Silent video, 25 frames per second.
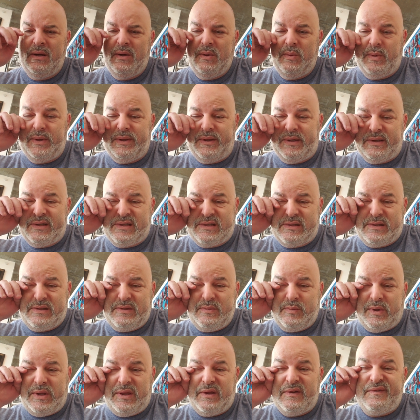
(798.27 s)
when
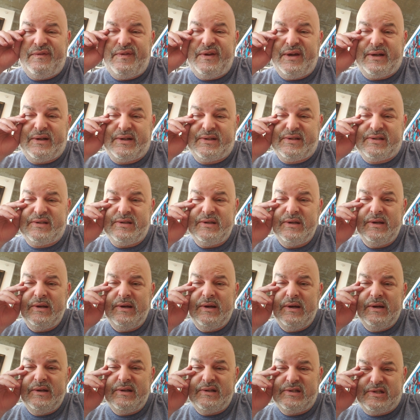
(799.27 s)
the VIX
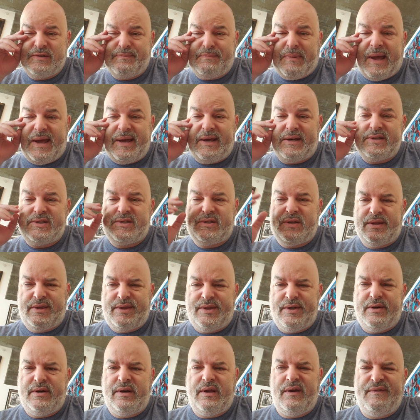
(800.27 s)
spikes to
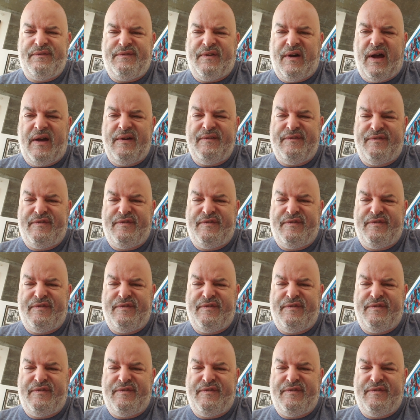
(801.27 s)
35,